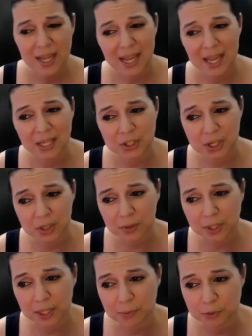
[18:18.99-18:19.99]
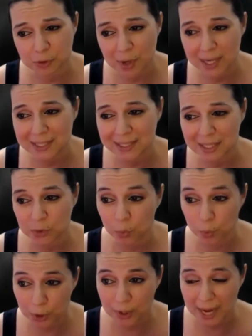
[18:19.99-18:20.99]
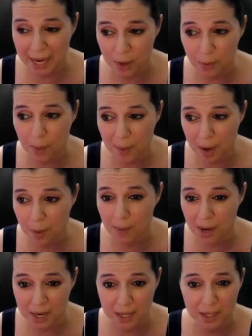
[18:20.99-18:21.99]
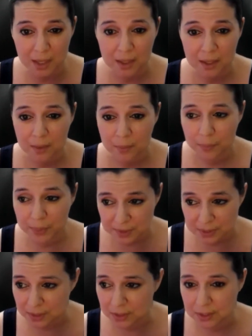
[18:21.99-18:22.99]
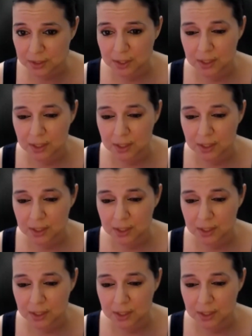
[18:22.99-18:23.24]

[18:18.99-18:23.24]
And generally, I'm trying to get the word out about my business.